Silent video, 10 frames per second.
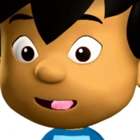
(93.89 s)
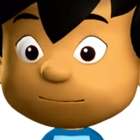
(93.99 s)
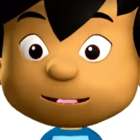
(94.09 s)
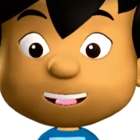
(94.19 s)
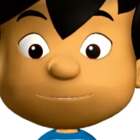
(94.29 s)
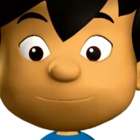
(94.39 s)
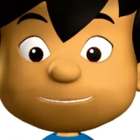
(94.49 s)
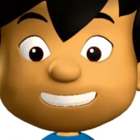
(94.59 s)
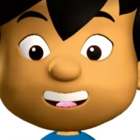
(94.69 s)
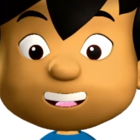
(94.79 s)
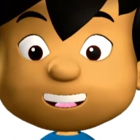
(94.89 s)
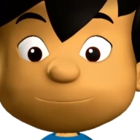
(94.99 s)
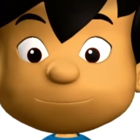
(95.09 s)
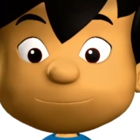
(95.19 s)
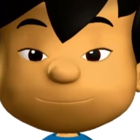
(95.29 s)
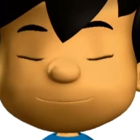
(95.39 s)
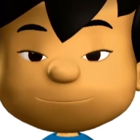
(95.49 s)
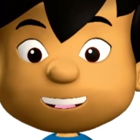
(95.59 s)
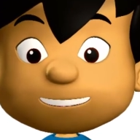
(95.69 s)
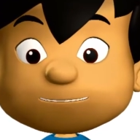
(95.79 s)
make a sound,
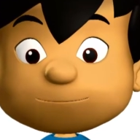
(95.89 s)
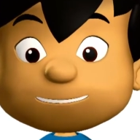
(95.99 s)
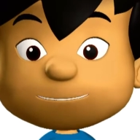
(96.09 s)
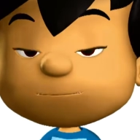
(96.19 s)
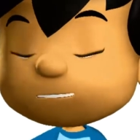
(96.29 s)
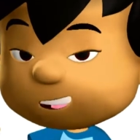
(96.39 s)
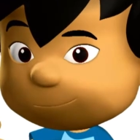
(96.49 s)
but we can hear